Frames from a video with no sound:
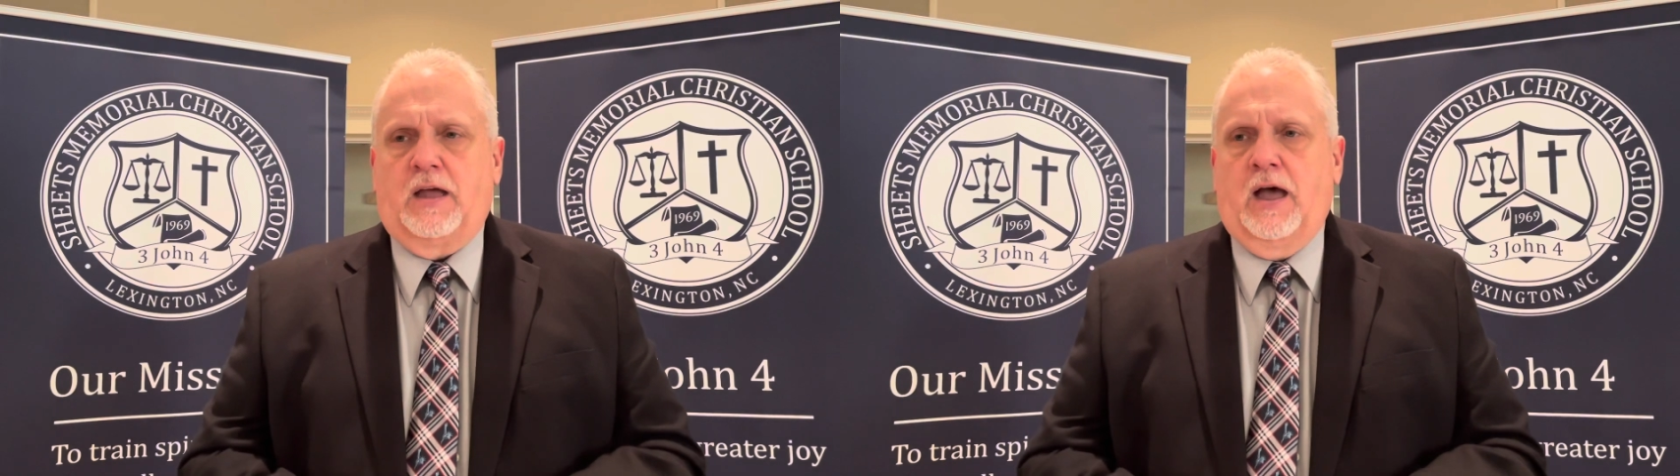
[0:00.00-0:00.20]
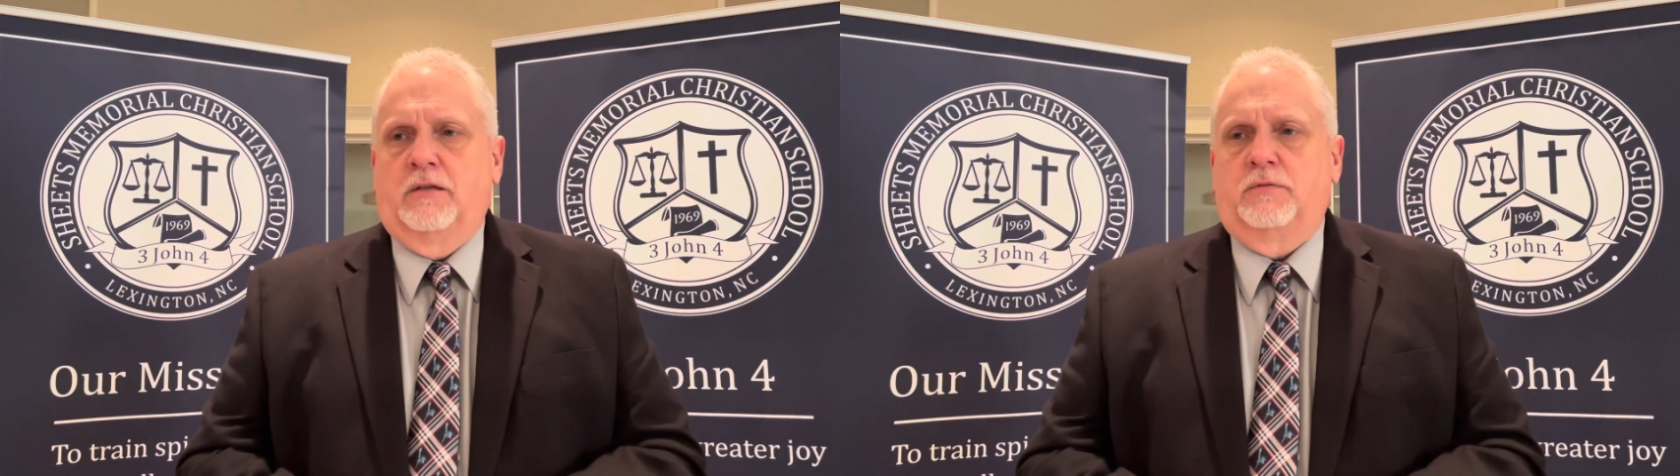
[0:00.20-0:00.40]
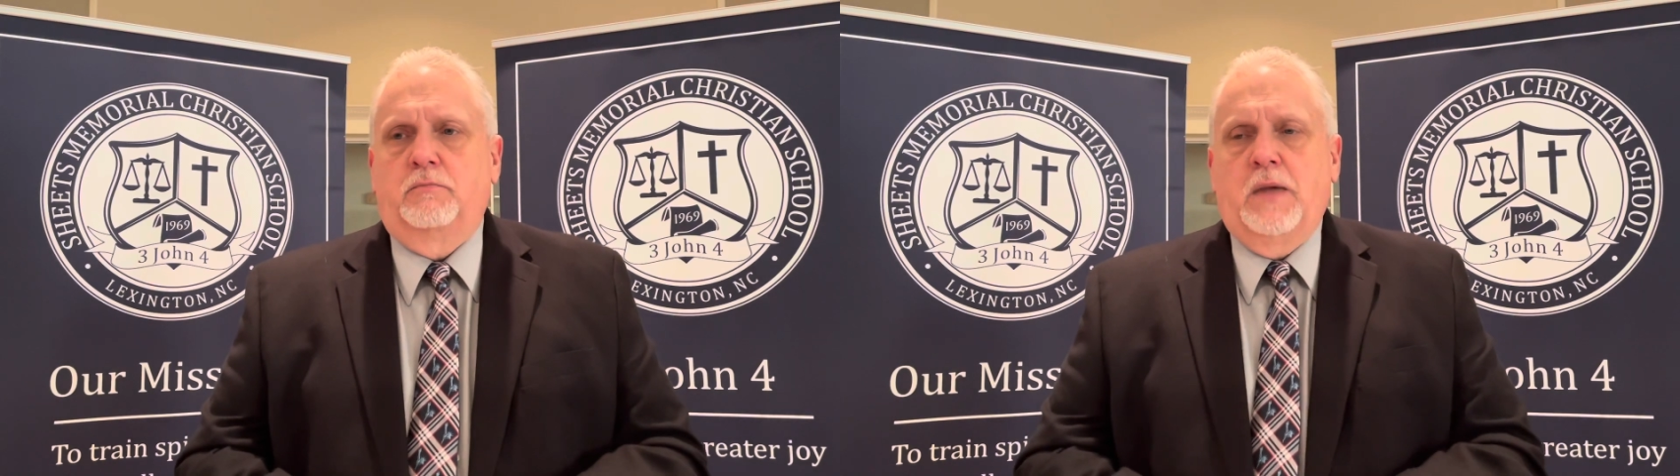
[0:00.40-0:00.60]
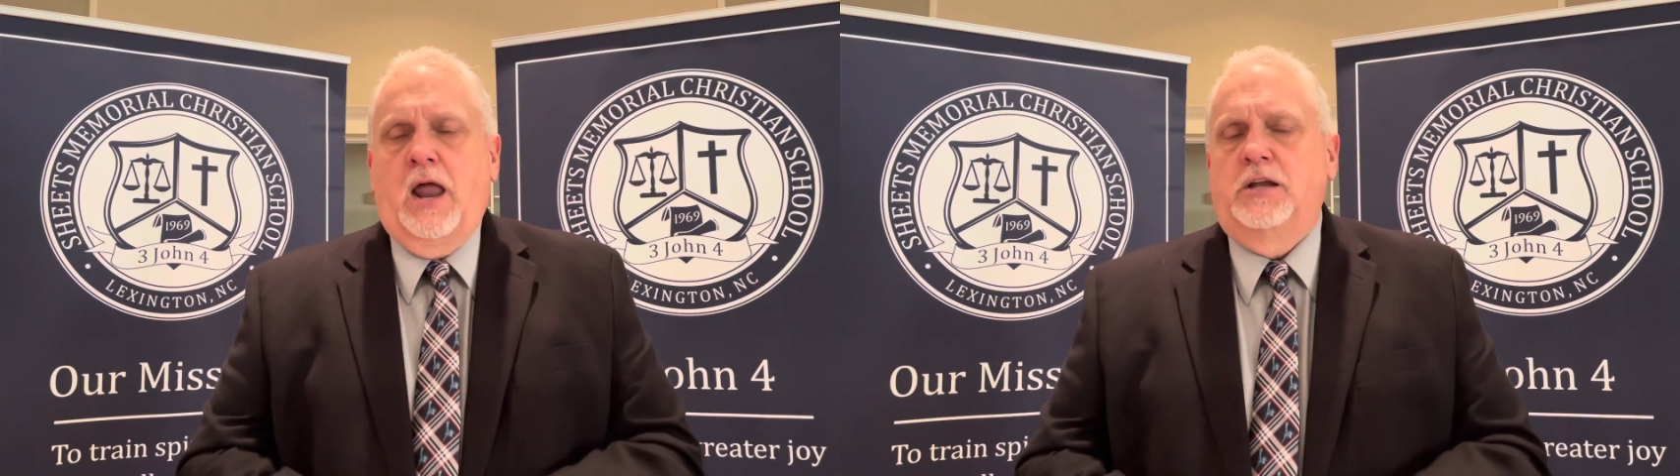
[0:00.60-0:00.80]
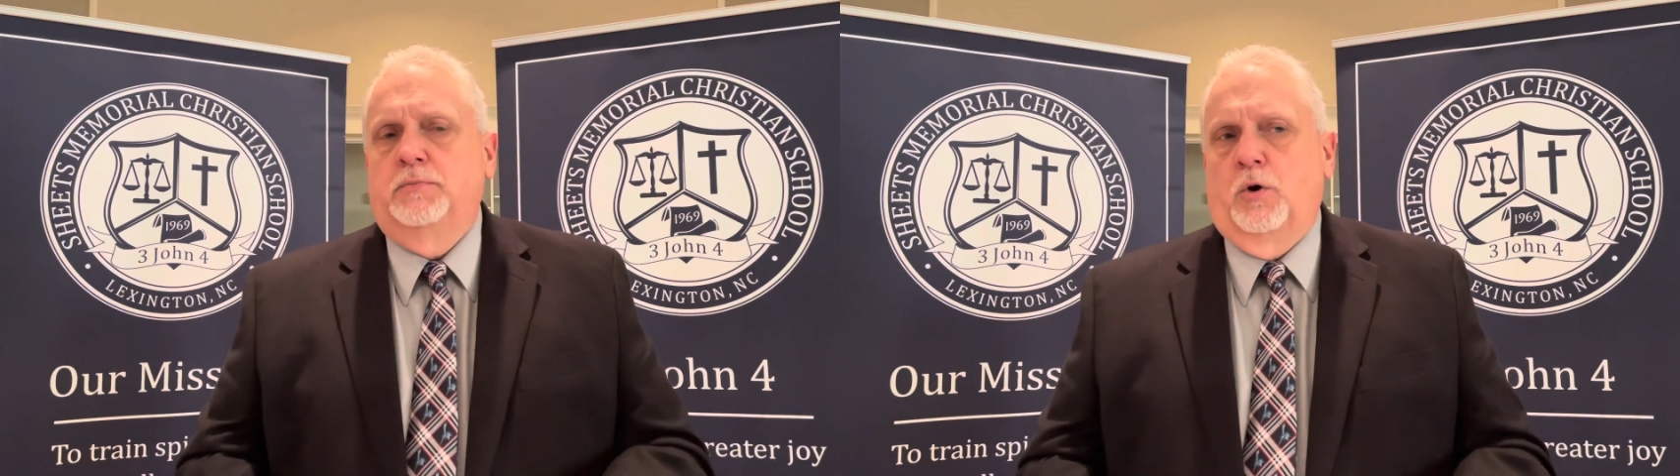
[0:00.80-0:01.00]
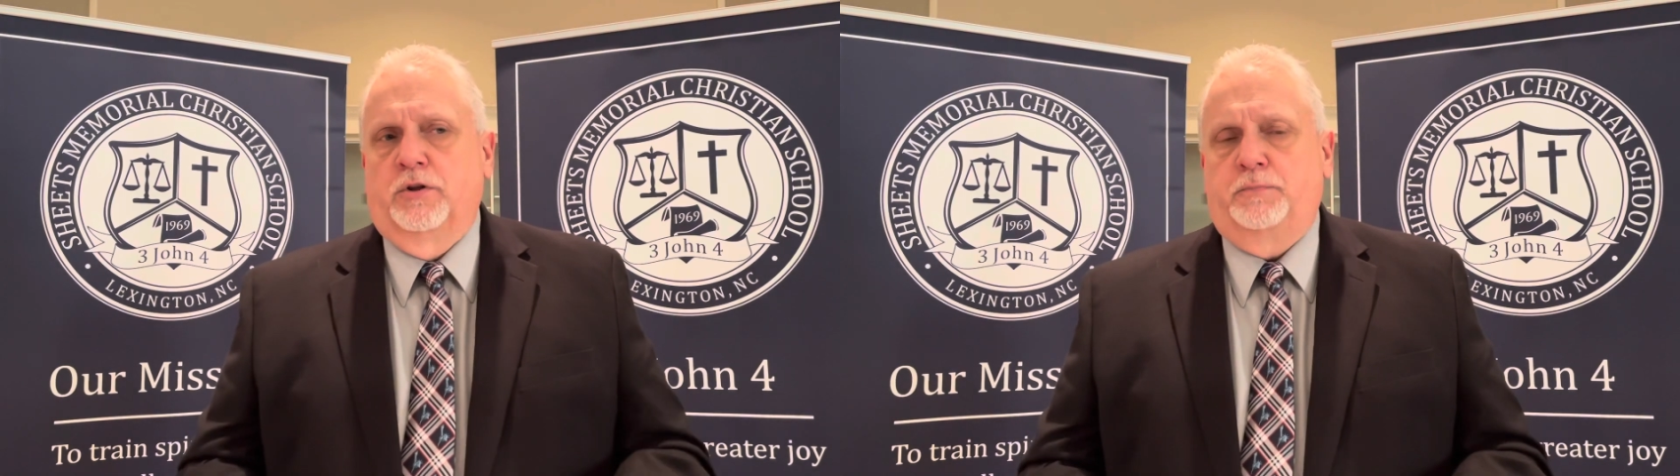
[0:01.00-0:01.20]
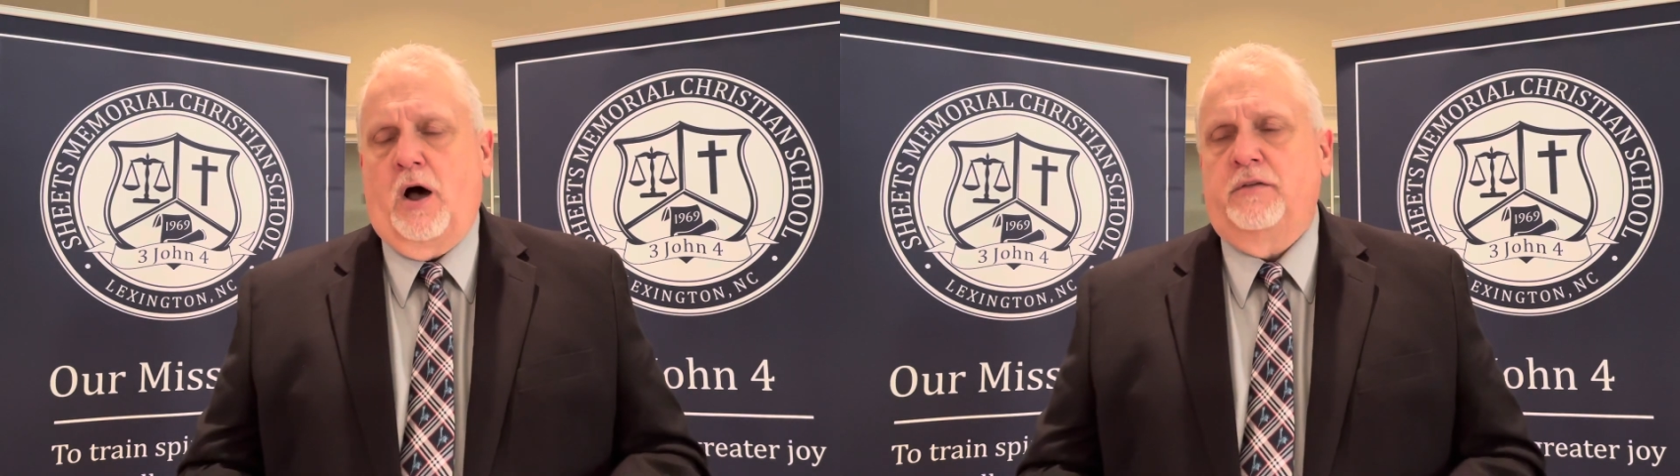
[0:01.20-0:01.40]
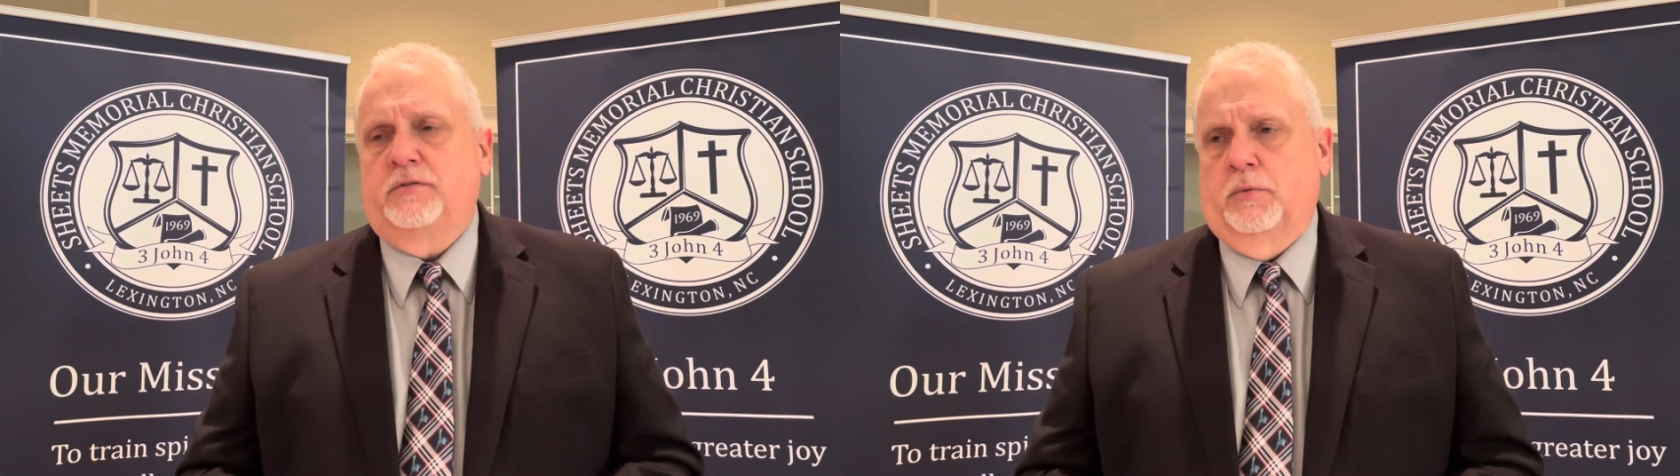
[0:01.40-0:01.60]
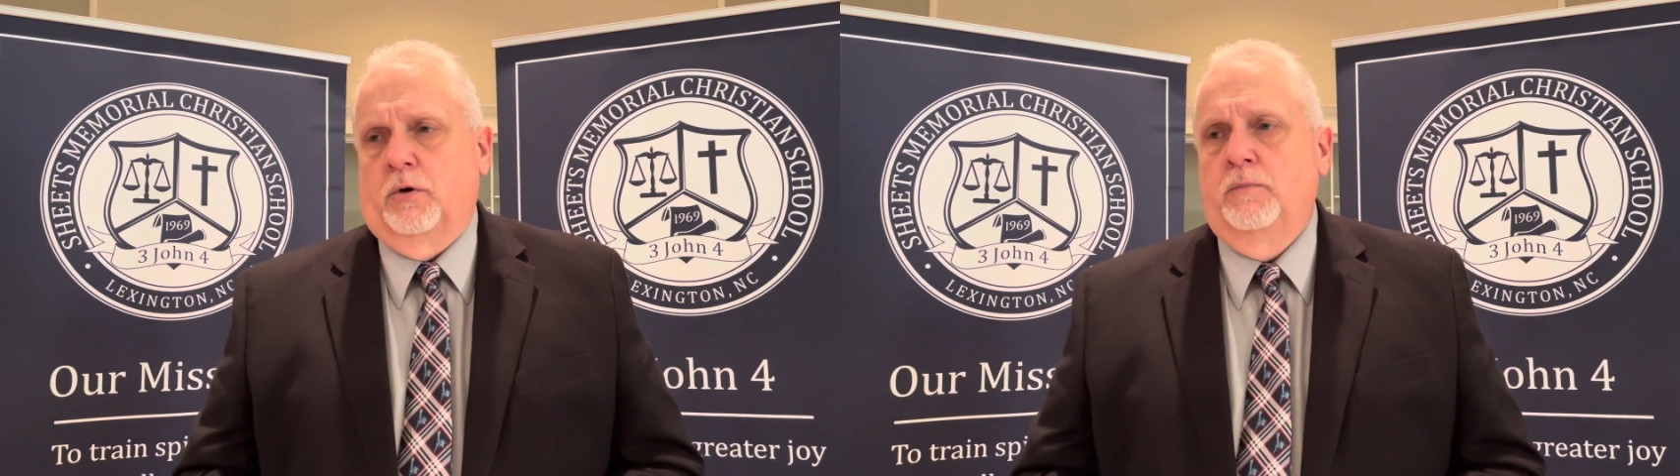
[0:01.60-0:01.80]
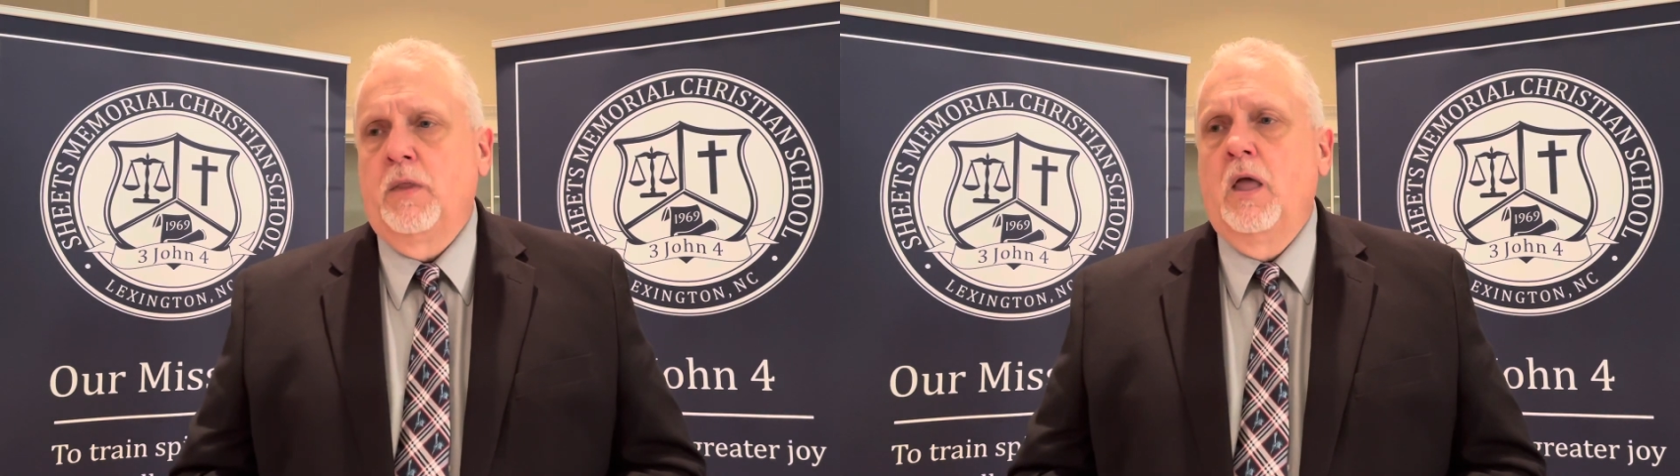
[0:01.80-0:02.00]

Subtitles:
as manageable as possible,